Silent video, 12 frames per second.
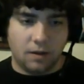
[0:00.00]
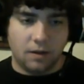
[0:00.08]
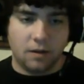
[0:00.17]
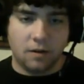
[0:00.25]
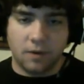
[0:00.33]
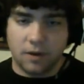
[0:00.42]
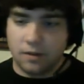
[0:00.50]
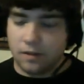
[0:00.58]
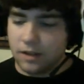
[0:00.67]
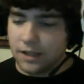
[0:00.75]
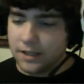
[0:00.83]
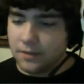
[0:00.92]
Oh well.
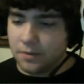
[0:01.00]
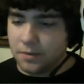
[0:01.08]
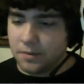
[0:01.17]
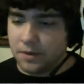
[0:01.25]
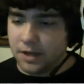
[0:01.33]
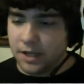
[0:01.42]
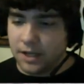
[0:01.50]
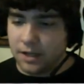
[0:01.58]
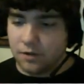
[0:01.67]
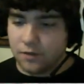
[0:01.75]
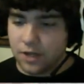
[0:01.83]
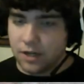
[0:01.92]
I think what we want to get
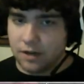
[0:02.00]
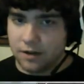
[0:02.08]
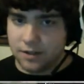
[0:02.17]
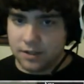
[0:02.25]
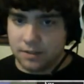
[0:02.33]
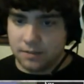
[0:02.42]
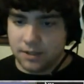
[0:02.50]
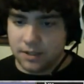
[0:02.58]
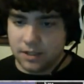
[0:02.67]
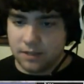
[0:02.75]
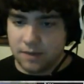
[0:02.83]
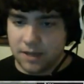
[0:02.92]
over here is some of this
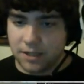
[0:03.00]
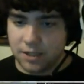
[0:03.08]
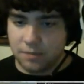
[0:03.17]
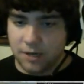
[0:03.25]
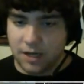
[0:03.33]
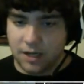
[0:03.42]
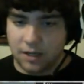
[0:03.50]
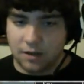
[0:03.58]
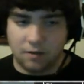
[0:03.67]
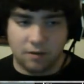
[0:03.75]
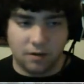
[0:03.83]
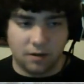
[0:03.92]
stuff back to
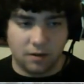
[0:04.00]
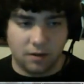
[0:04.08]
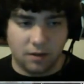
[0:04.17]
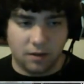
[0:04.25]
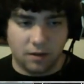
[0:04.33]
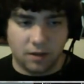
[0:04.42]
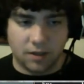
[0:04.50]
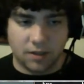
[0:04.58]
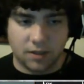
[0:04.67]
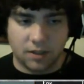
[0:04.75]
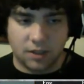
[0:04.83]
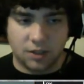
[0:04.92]
Japanico.
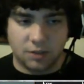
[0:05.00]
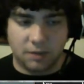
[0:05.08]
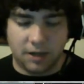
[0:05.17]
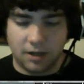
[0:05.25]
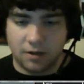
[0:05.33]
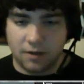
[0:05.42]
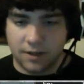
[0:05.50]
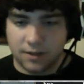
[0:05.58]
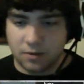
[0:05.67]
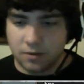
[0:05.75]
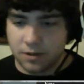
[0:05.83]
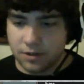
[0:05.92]
Because Japanico has
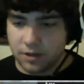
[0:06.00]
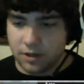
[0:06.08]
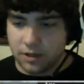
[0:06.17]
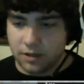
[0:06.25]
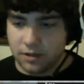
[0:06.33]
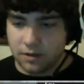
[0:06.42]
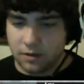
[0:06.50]
cores on it.